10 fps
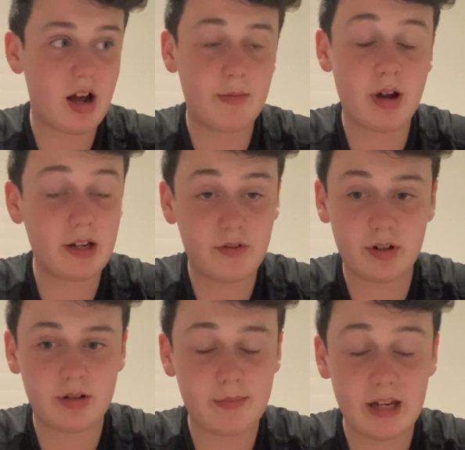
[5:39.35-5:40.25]
I may have
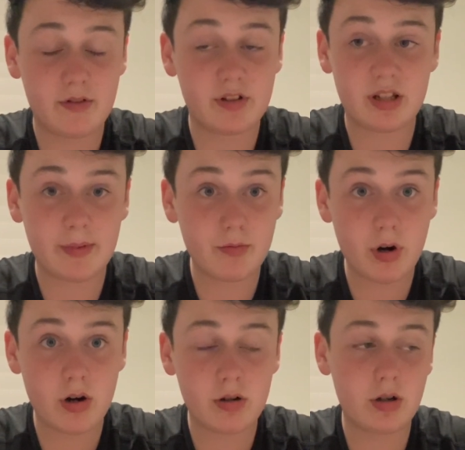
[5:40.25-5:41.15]
gotten something
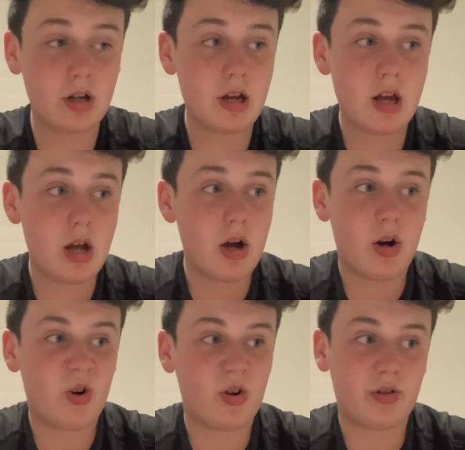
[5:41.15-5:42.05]
wrong
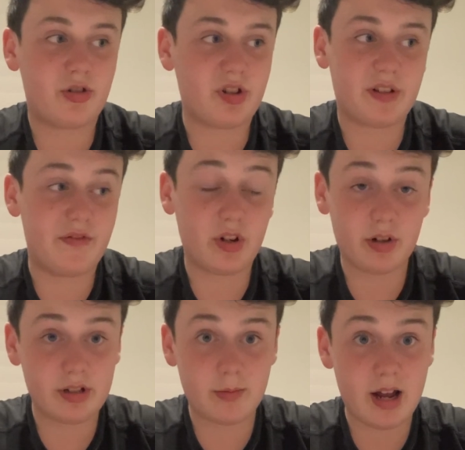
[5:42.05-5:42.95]
or just
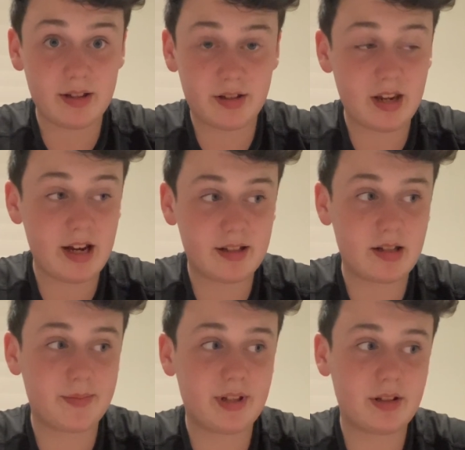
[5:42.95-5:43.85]
forgotten about saying
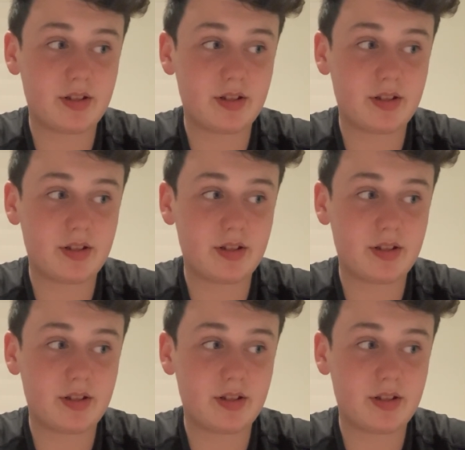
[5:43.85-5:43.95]
something.